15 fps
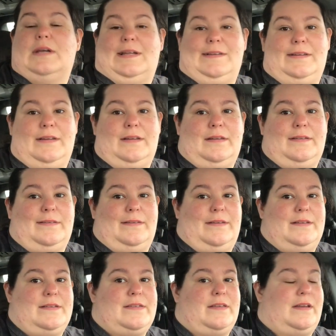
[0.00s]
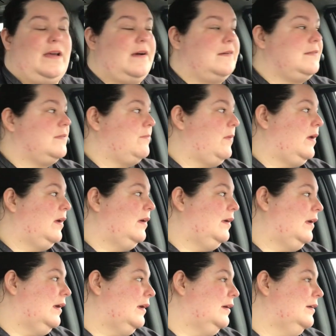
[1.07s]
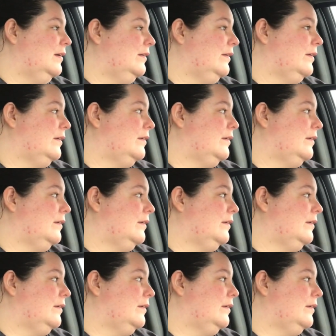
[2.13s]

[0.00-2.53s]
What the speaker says: And then this announcement, and